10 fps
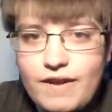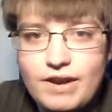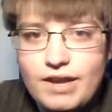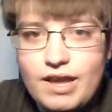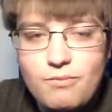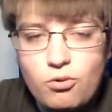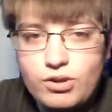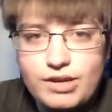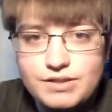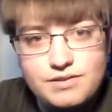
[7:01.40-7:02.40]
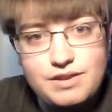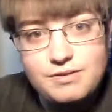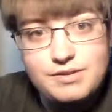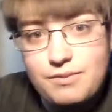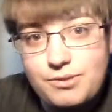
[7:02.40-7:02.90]
that game, or you can steal
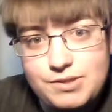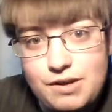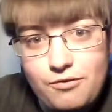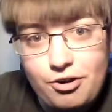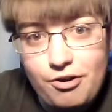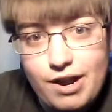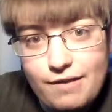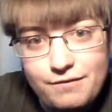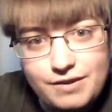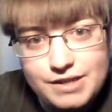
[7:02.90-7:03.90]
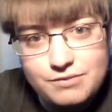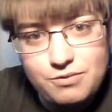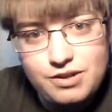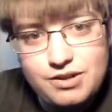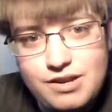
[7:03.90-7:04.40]
someone's hovercraft in this
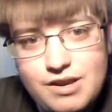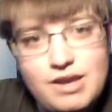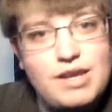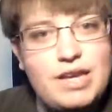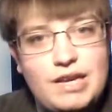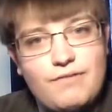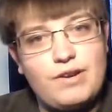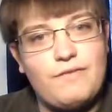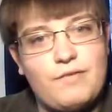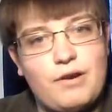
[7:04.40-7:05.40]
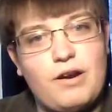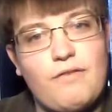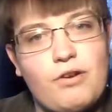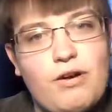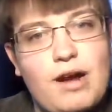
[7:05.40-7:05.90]
one. Even if their
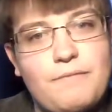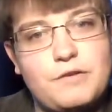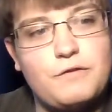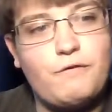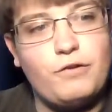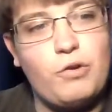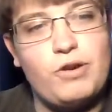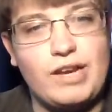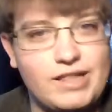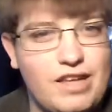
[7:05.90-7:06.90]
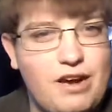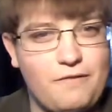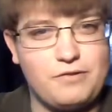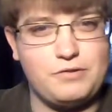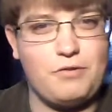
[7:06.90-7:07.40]
hovercraft is floating in the
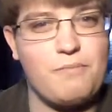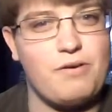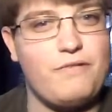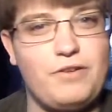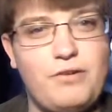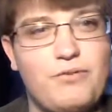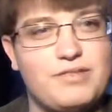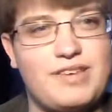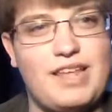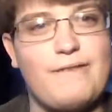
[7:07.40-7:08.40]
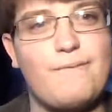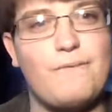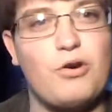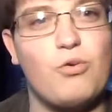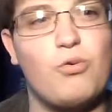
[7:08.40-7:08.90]
hover zone above you, it's kind of
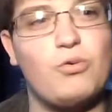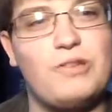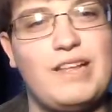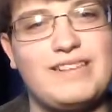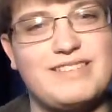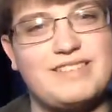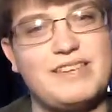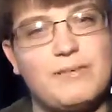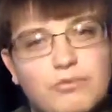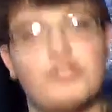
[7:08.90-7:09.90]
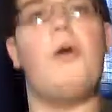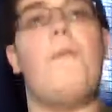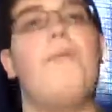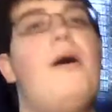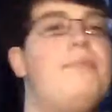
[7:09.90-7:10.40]
cool, like, to see him
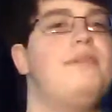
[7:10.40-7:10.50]
jump up